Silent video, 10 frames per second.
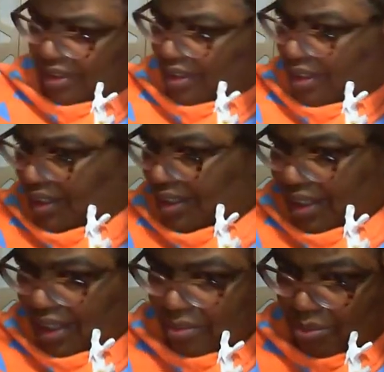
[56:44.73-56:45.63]
And
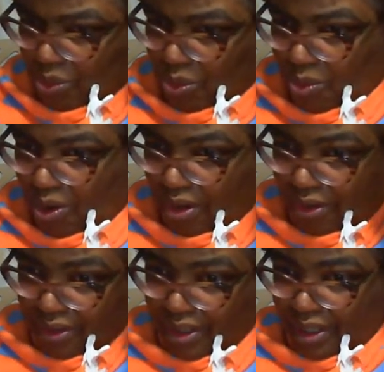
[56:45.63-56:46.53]
again, no water.
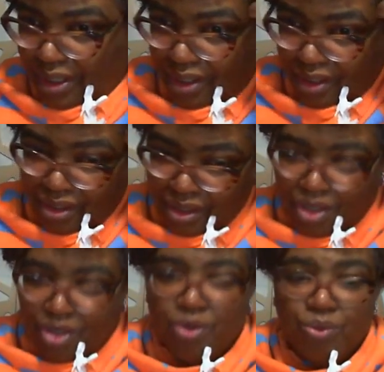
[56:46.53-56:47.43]
Yeah,
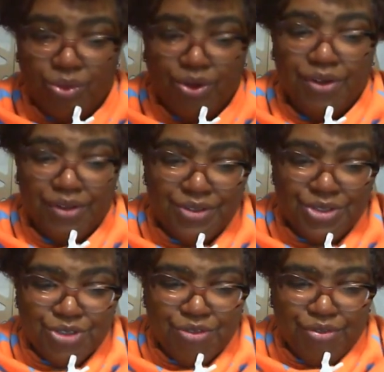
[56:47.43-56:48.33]
the water
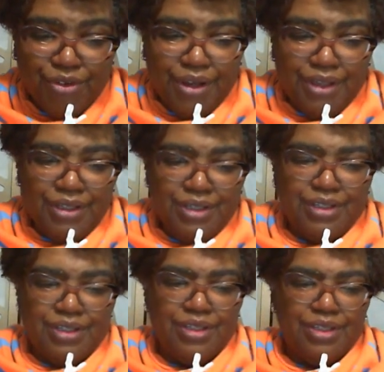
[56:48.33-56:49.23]
is your friend.
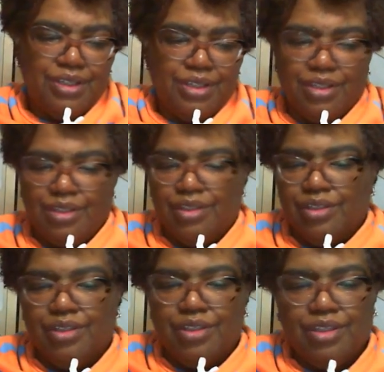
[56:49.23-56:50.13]

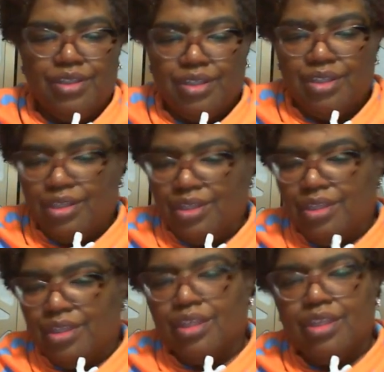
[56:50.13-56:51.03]
And
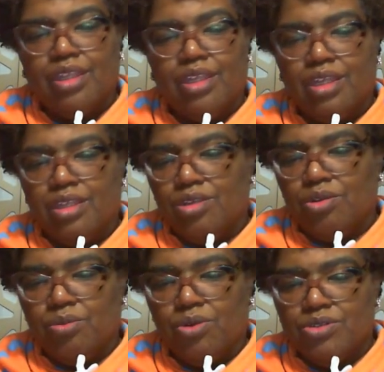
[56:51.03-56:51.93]
then
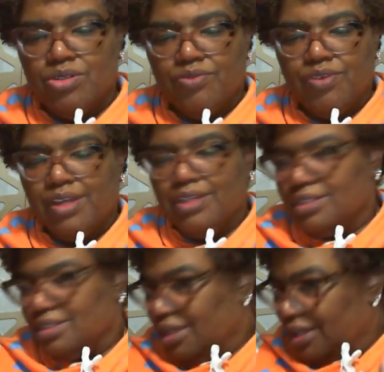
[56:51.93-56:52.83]
emulsify the
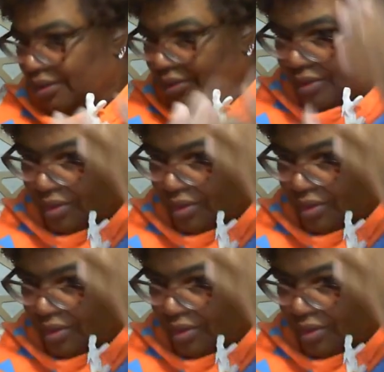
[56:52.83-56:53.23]
channel.